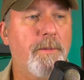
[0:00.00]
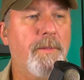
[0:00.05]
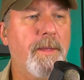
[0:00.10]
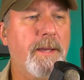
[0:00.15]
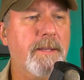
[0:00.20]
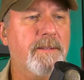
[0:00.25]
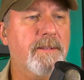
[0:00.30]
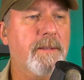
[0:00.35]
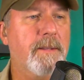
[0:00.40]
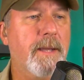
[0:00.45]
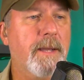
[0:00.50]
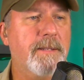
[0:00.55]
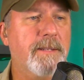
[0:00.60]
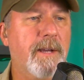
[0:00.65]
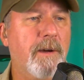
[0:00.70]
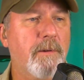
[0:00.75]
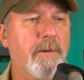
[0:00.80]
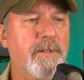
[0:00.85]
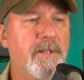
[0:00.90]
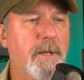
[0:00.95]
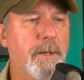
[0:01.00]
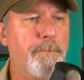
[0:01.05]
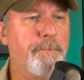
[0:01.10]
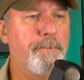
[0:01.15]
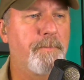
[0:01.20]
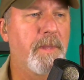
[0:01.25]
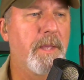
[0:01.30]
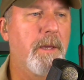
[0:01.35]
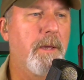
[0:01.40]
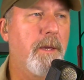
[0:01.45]
That's how it's done.
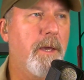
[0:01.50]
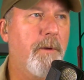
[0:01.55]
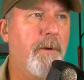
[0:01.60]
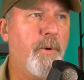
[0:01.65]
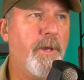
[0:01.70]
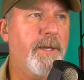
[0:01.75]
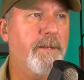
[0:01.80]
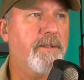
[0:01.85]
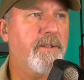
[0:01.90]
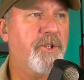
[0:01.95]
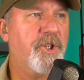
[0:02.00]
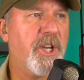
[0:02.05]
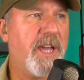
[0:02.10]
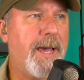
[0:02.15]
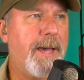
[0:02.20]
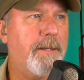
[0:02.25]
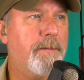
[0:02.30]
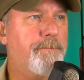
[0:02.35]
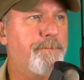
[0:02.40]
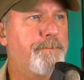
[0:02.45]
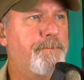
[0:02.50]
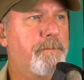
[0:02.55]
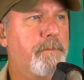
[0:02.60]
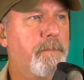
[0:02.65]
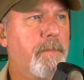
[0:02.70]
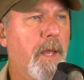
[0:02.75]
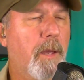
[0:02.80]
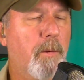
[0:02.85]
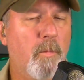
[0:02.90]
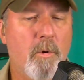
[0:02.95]
If we get to chat
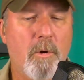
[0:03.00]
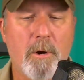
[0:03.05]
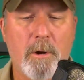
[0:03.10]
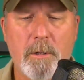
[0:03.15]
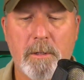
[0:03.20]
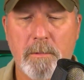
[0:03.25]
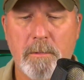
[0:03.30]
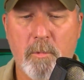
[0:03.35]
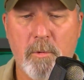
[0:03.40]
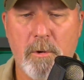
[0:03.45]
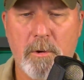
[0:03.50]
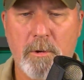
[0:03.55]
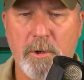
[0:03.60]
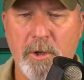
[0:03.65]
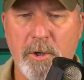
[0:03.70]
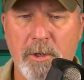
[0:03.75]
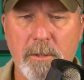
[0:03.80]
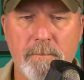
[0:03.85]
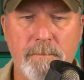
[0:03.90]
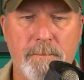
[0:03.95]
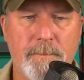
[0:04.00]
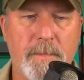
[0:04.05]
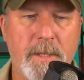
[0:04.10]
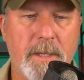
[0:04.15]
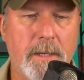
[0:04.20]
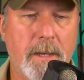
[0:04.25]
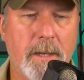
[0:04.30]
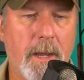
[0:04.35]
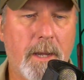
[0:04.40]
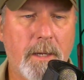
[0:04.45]
and we're all good,
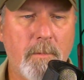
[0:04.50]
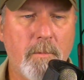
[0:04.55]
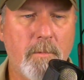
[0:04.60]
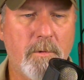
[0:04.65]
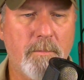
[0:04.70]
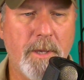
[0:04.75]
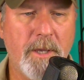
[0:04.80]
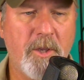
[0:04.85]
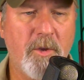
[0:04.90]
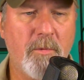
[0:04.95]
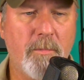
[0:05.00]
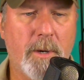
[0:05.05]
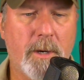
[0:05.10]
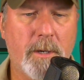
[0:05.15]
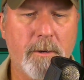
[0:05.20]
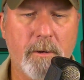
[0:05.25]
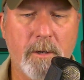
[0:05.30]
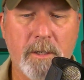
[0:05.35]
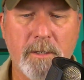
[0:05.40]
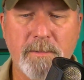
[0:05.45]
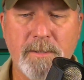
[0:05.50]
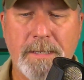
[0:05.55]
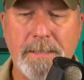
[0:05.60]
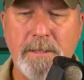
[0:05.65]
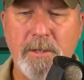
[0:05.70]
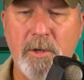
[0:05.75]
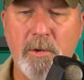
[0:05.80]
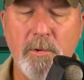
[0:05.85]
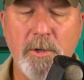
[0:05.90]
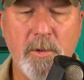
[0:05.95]
then I will make you a moderator because I
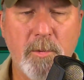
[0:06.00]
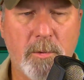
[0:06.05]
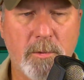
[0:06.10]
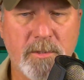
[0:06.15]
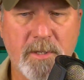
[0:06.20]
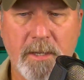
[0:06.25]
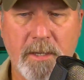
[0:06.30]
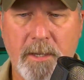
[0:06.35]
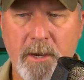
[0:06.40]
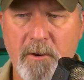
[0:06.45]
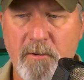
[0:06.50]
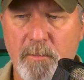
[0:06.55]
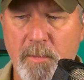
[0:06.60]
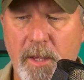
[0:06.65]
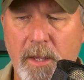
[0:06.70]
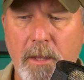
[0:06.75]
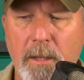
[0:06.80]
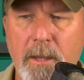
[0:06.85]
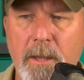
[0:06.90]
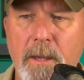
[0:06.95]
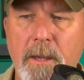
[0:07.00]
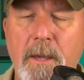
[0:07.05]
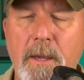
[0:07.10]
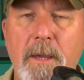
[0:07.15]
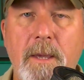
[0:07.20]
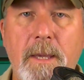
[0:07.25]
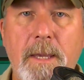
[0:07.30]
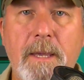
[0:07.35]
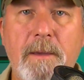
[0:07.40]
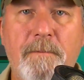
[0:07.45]
know you will take care of me
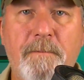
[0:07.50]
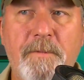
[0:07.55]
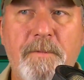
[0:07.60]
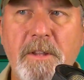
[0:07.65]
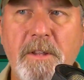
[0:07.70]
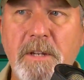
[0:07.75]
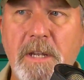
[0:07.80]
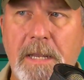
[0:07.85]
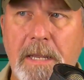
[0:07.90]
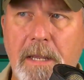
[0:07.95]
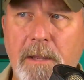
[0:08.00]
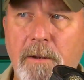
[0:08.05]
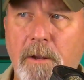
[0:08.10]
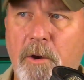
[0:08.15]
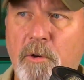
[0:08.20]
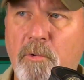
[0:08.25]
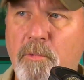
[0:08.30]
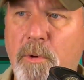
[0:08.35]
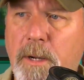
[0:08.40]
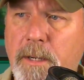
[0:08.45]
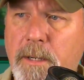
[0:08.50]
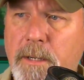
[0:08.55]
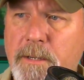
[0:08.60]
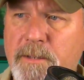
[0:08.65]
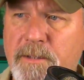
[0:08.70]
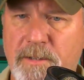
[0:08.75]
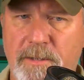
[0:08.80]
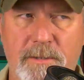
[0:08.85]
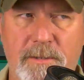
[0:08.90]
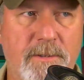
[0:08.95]
if the need
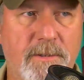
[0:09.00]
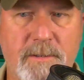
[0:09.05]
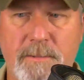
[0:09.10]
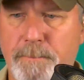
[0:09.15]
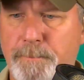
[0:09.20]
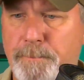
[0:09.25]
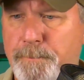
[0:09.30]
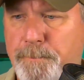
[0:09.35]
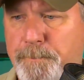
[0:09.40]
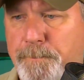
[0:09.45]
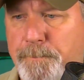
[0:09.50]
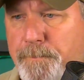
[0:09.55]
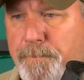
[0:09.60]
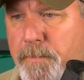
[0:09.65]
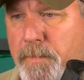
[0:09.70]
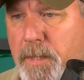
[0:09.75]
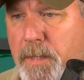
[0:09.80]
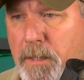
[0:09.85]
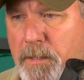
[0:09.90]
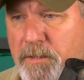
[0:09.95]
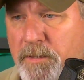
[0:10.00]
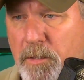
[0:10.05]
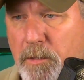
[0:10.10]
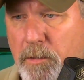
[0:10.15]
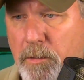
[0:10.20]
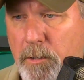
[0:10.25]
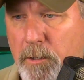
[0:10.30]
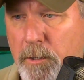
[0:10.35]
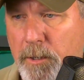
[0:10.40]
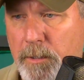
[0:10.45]
arises. So
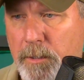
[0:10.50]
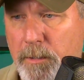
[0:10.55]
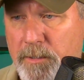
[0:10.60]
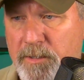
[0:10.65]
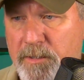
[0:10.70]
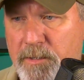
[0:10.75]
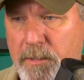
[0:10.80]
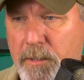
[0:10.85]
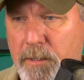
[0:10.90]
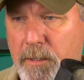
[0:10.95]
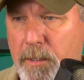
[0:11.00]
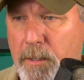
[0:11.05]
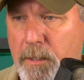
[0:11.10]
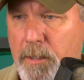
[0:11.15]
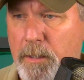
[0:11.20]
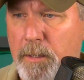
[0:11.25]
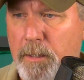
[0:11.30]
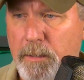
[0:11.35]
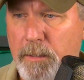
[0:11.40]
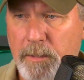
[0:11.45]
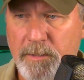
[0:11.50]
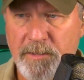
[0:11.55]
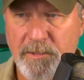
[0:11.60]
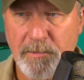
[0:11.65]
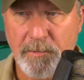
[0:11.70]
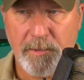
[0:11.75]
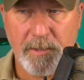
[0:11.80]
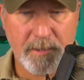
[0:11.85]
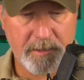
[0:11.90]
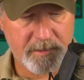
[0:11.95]
all right, let's
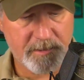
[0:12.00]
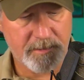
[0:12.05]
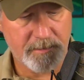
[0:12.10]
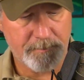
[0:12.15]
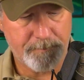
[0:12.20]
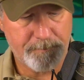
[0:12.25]
do this.